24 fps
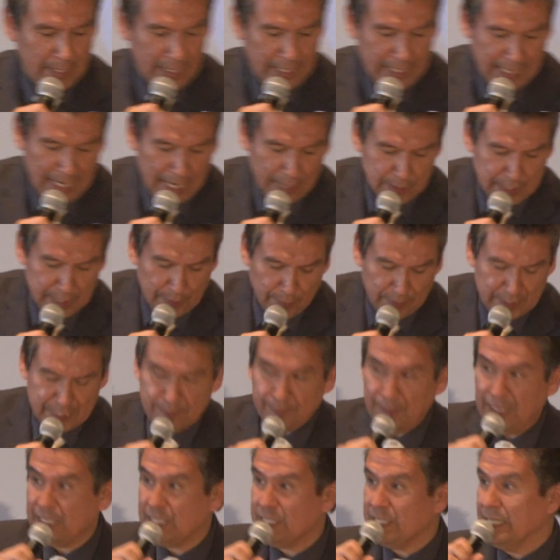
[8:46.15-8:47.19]
And as I was
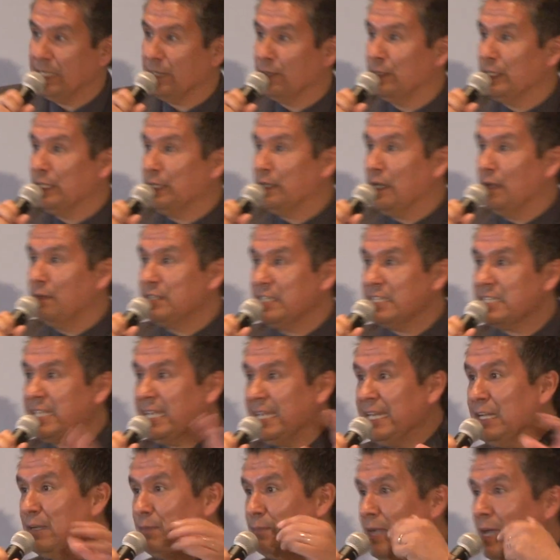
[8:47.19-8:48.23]
mentioning earlier, and I was just
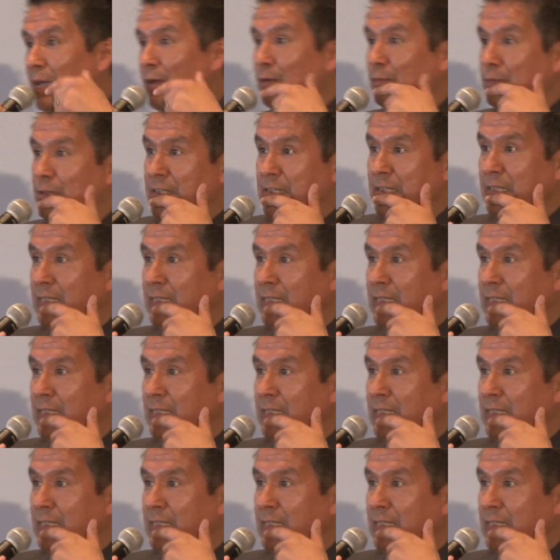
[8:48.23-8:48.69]
kidding around,